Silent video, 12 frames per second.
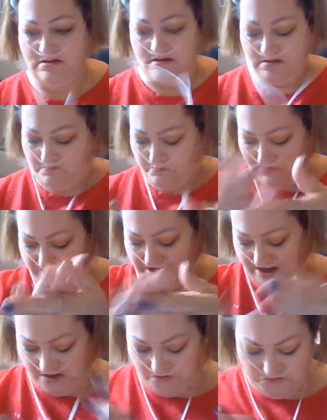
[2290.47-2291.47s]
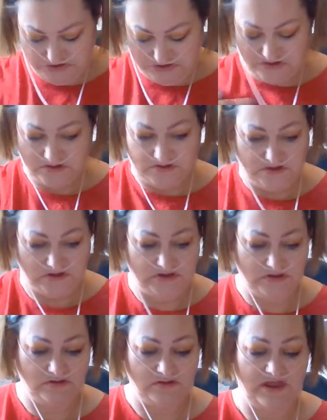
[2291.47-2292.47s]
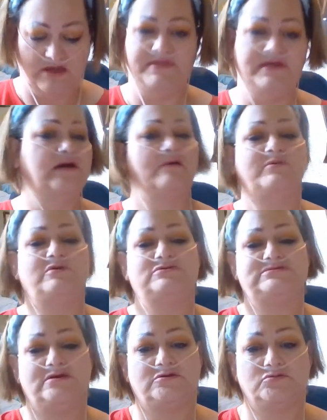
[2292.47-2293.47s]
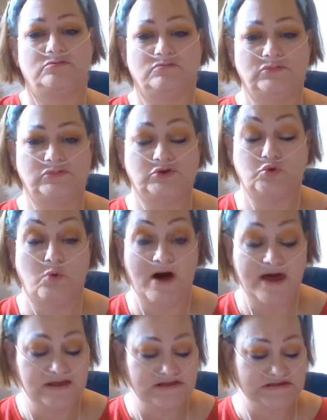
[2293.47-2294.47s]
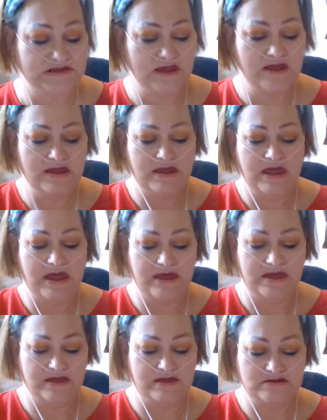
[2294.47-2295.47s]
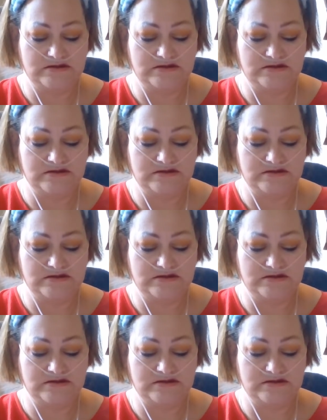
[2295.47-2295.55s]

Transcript: But I think I've used it twice, and